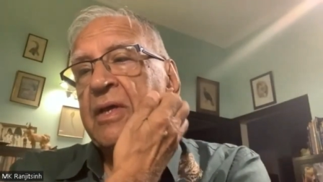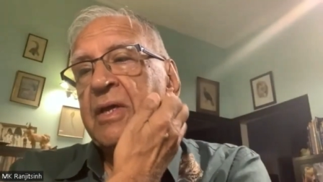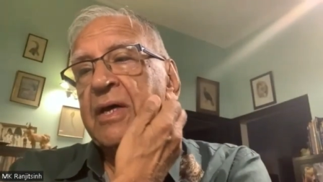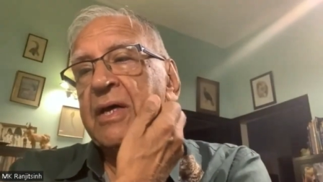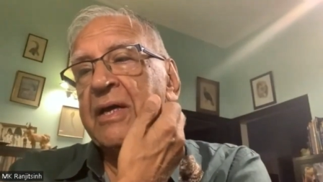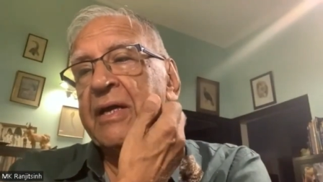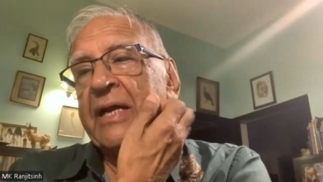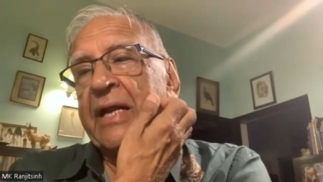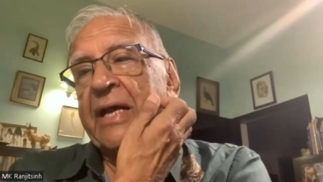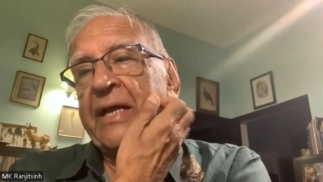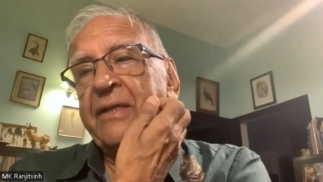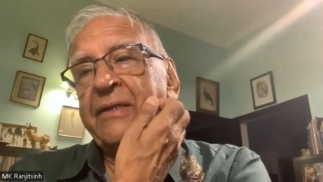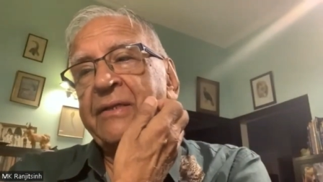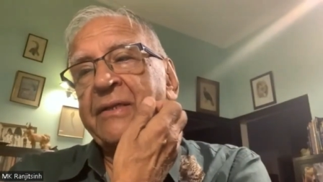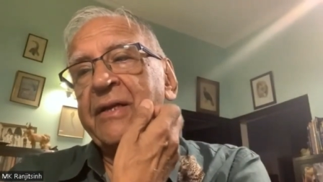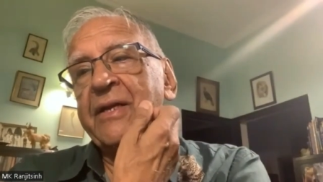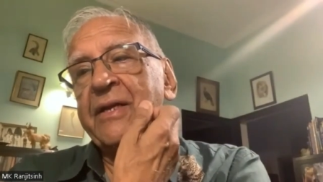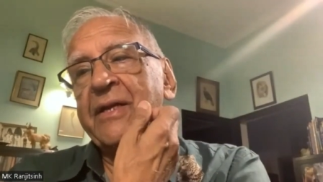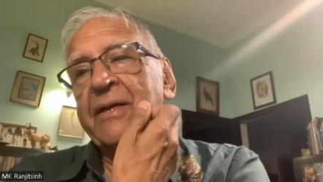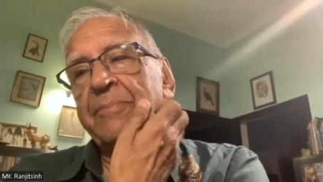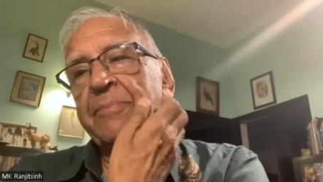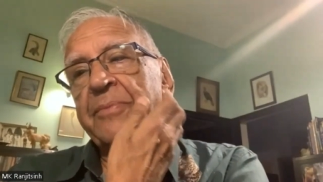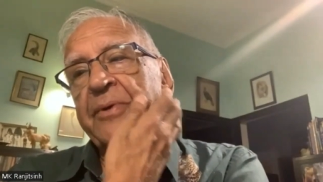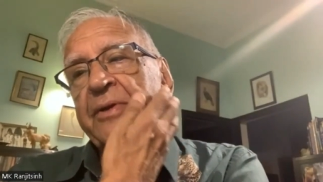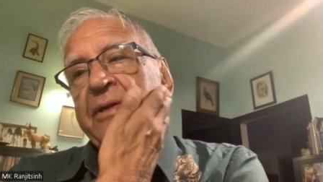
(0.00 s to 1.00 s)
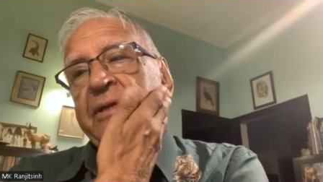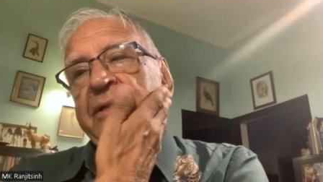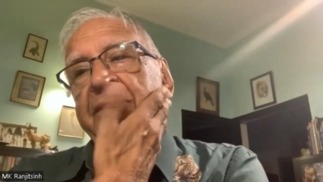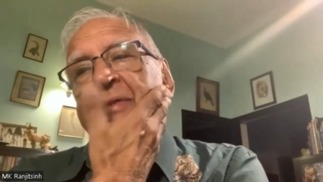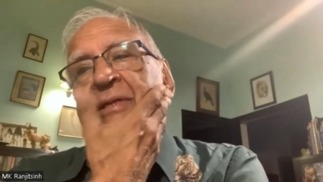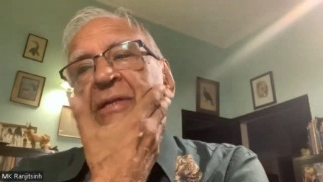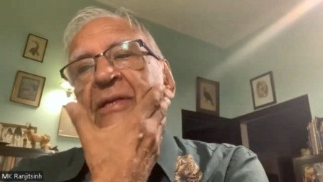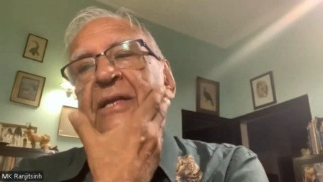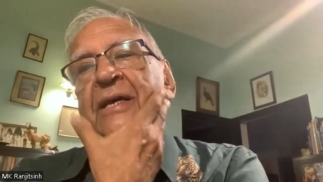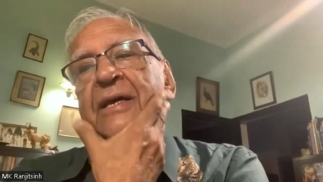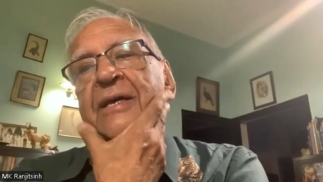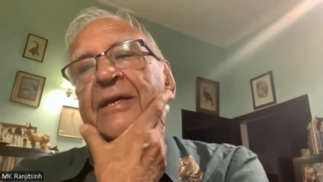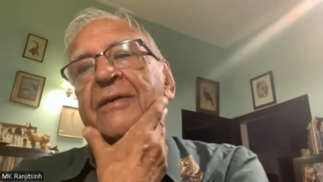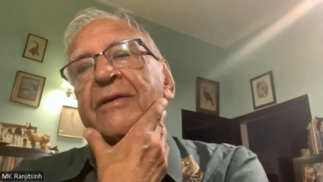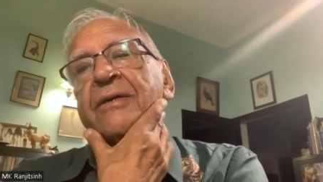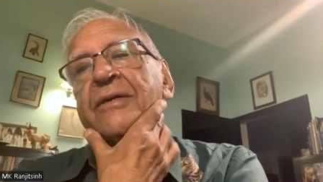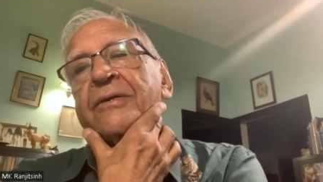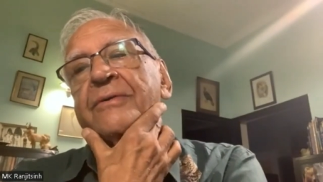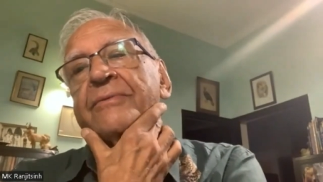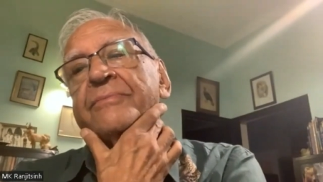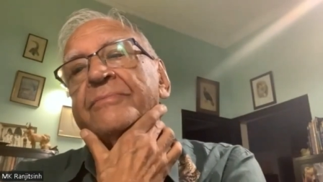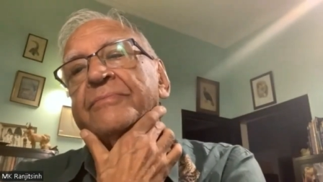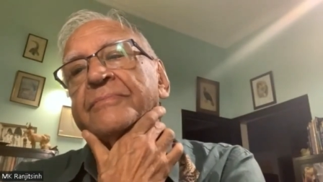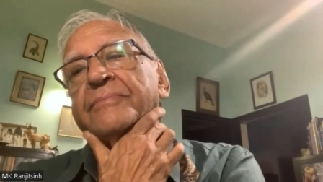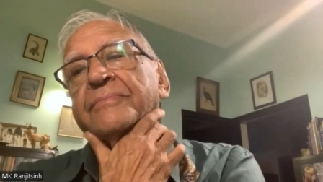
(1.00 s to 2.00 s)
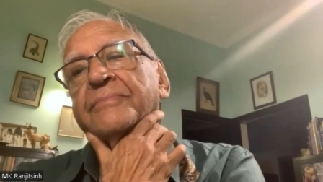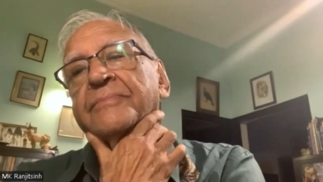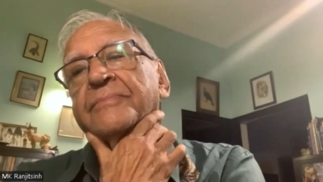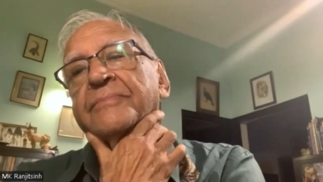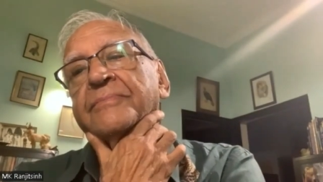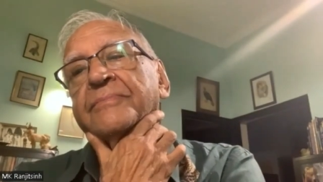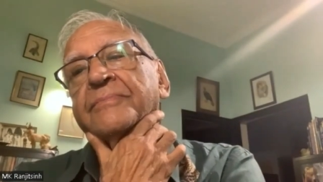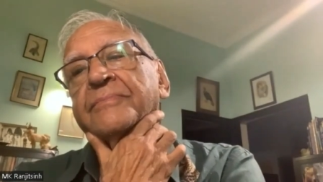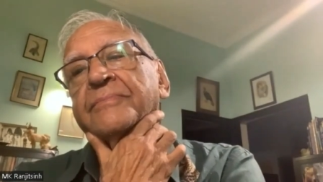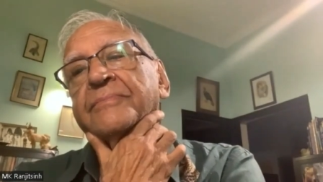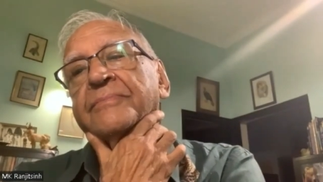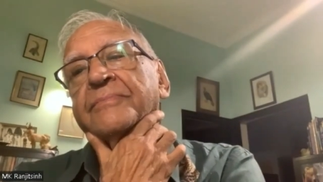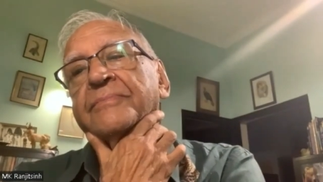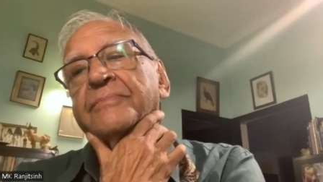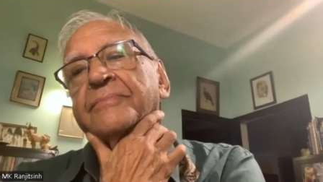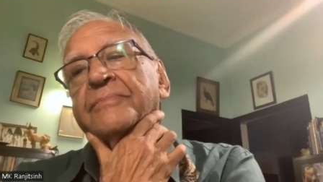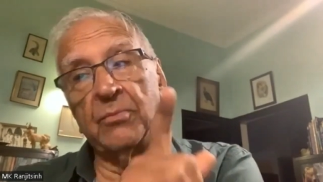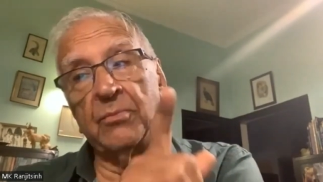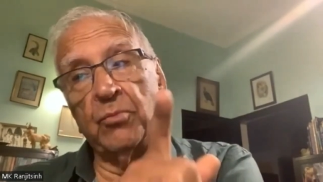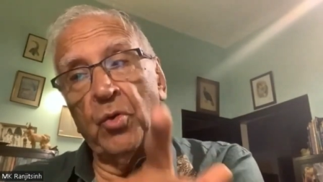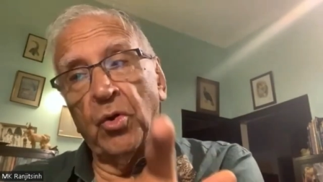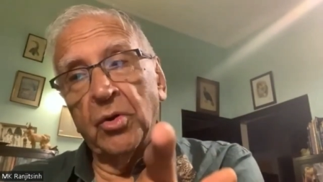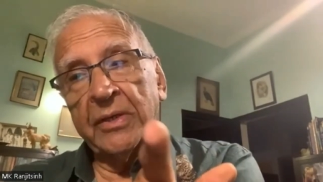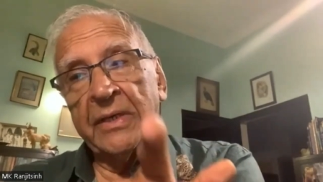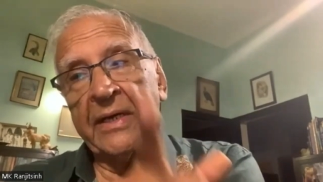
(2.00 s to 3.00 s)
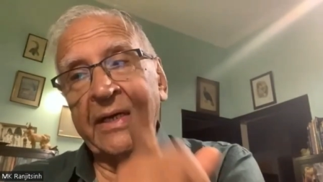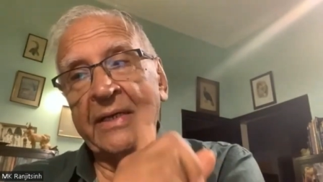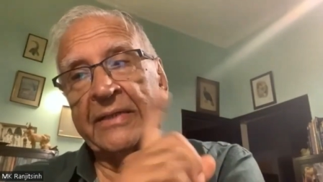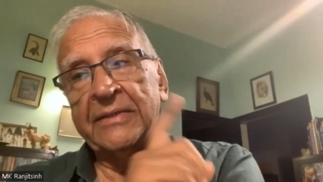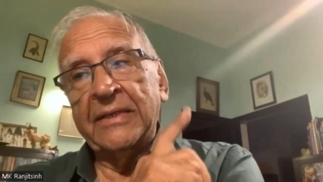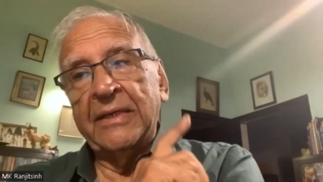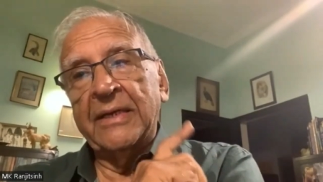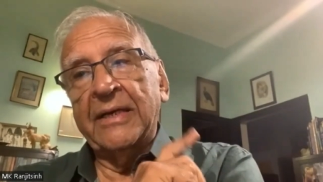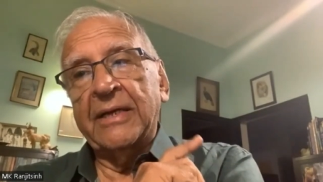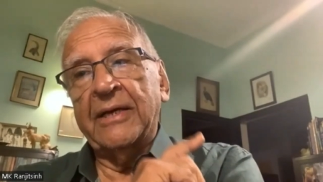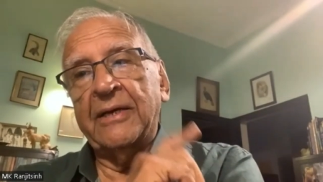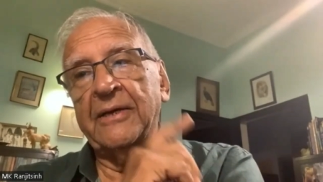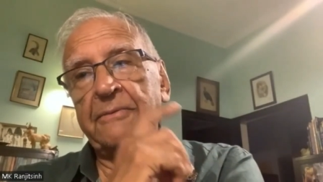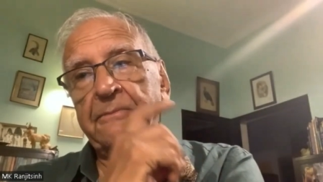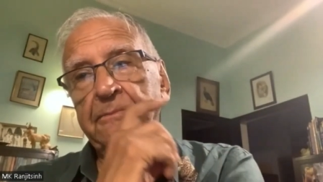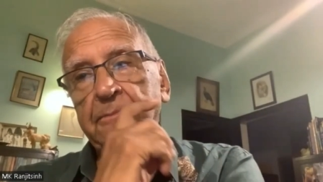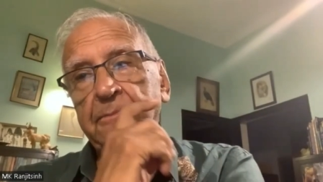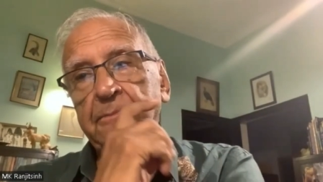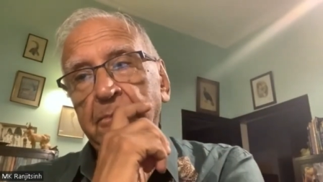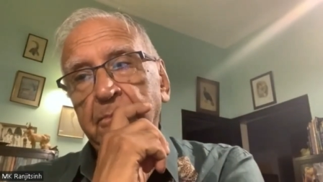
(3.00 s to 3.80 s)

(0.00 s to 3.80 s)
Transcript: Unlike the leopard and the tiger, but somewhat like the lion.